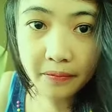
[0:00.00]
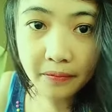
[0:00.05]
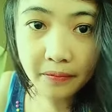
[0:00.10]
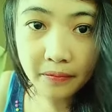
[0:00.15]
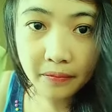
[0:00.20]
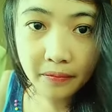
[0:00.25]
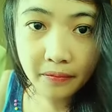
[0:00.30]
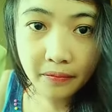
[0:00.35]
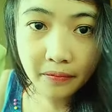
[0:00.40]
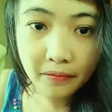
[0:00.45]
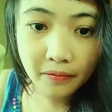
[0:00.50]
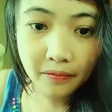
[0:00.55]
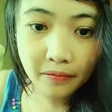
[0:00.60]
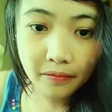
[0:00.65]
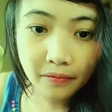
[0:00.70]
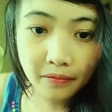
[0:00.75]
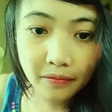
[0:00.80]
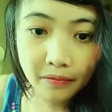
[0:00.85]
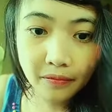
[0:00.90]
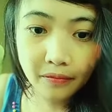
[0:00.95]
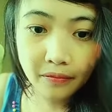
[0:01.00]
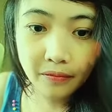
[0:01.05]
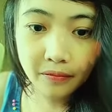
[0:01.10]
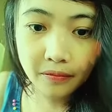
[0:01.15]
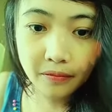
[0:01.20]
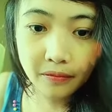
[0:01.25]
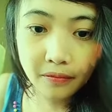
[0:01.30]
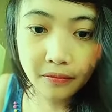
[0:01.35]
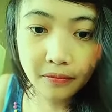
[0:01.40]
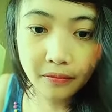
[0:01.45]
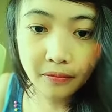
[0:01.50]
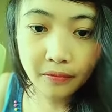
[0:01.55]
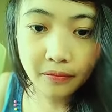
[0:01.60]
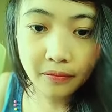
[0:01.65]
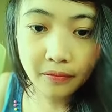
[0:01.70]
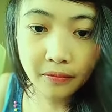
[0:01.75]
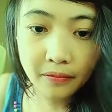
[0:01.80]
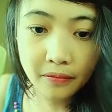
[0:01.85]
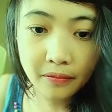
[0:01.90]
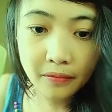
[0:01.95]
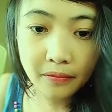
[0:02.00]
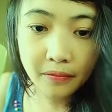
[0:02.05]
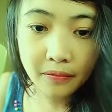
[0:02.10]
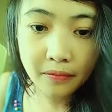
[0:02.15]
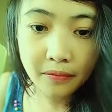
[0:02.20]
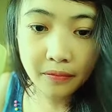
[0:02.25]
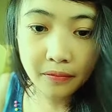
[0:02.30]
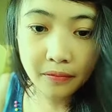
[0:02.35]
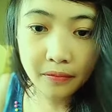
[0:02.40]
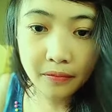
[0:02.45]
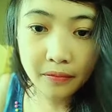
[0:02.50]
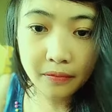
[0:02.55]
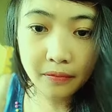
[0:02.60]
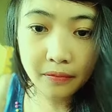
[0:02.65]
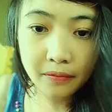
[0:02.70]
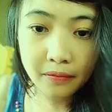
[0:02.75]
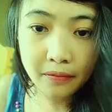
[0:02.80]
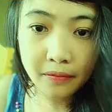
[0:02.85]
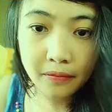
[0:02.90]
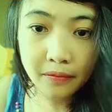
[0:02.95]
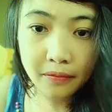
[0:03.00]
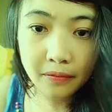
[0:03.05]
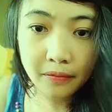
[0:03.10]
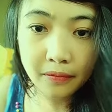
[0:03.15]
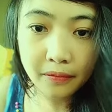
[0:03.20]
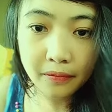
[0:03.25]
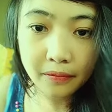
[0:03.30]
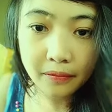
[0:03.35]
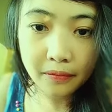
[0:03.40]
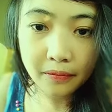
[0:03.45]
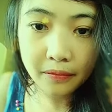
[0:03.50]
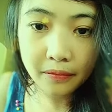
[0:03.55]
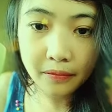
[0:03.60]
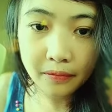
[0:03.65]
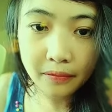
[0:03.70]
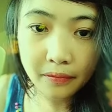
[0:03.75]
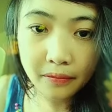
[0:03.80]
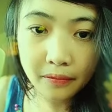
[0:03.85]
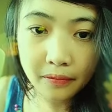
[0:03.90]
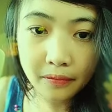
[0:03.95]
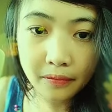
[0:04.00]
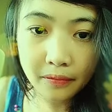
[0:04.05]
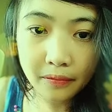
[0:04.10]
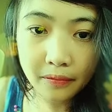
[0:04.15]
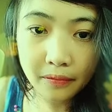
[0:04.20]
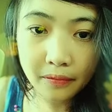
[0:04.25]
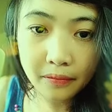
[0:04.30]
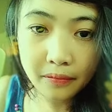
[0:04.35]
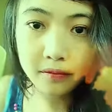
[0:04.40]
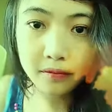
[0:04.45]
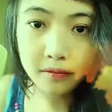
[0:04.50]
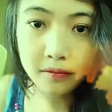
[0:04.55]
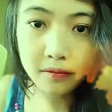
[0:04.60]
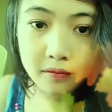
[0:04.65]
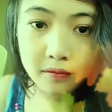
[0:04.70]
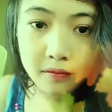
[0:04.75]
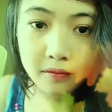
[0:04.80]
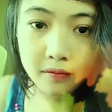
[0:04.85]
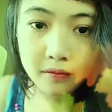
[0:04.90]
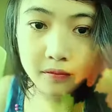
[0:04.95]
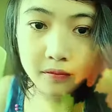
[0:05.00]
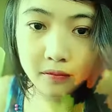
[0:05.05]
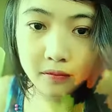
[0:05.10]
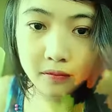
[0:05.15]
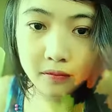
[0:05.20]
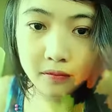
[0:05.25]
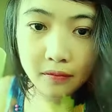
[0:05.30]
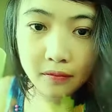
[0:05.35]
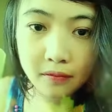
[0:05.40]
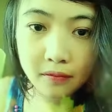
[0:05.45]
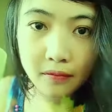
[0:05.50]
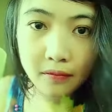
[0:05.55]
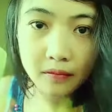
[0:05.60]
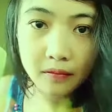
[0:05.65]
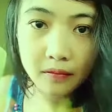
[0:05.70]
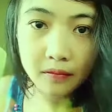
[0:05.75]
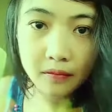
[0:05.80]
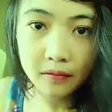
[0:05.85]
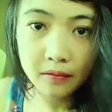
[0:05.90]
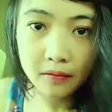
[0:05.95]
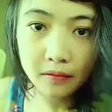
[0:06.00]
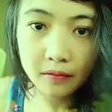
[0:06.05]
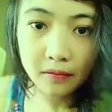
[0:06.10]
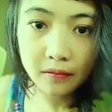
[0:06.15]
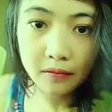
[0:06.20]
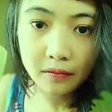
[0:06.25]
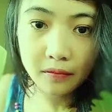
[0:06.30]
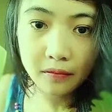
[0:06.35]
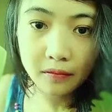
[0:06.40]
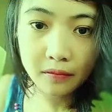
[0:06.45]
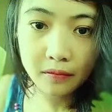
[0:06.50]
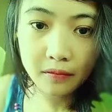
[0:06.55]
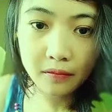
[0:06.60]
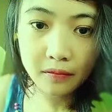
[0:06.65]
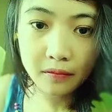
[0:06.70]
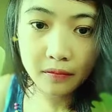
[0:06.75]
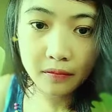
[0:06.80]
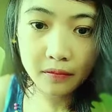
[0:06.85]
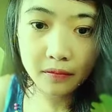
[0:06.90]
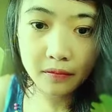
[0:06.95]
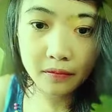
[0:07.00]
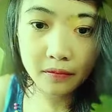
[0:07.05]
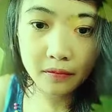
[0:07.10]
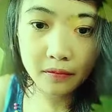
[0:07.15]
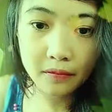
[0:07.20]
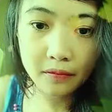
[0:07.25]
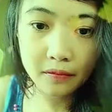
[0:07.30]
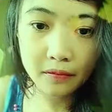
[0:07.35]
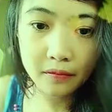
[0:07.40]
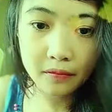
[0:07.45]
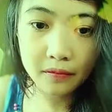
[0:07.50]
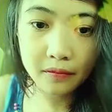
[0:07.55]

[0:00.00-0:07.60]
Nothing is said.